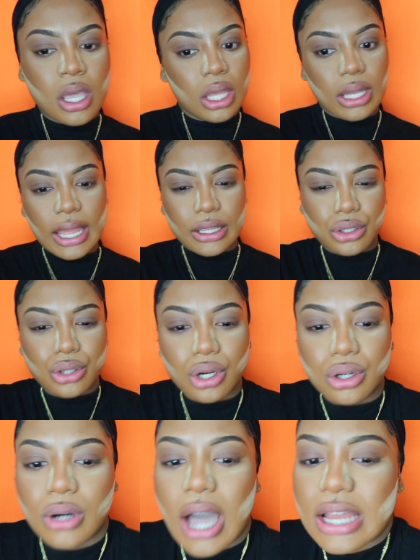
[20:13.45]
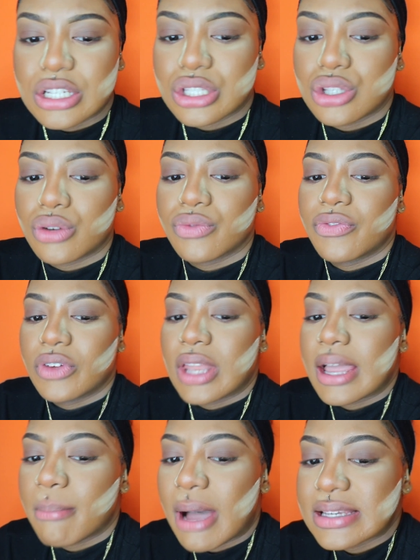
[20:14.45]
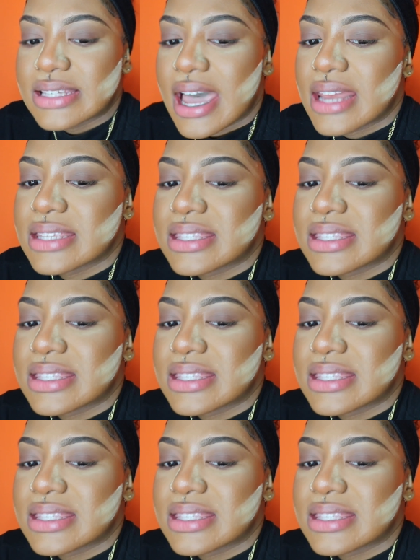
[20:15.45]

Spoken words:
like, you know, I just don't feel like my dad